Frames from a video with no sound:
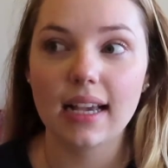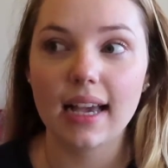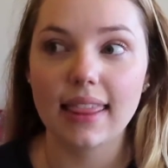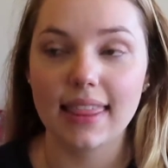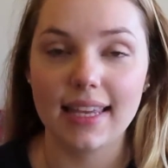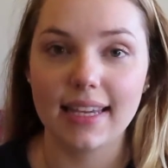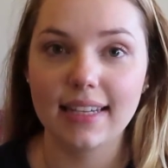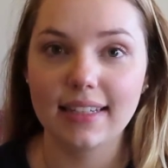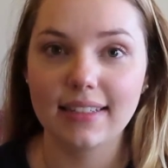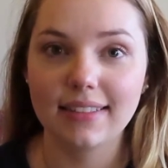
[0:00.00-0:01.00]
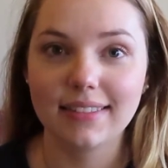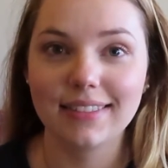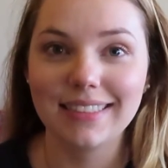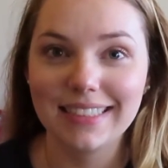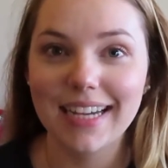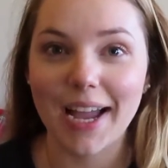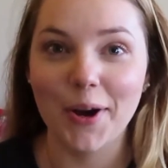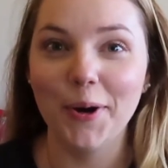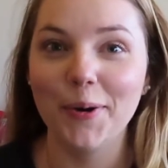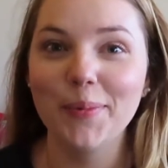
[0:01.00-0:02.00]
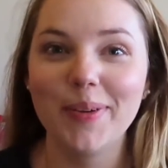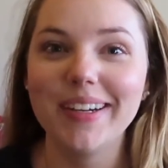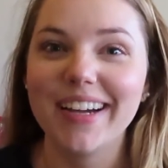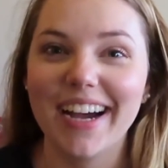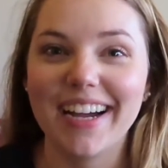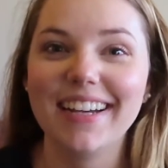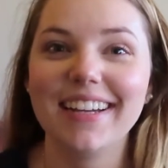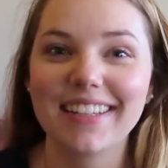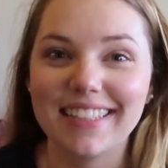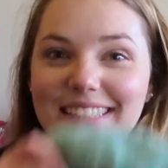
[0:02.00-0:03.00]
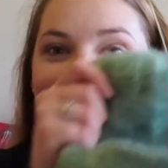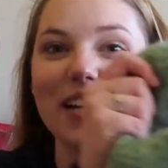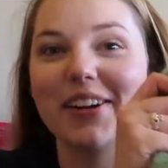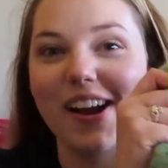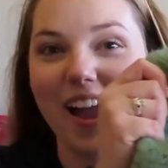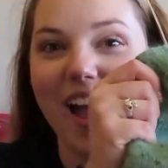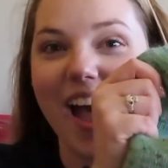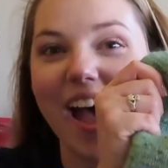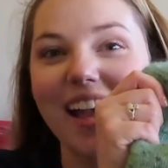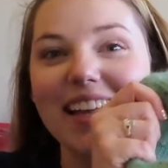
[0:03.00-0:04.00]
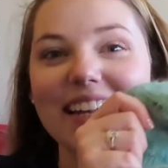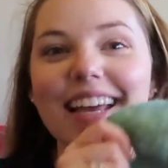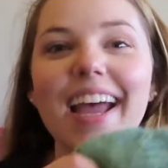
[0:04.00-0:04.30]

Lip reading: I think, I hope, because I made her a hat.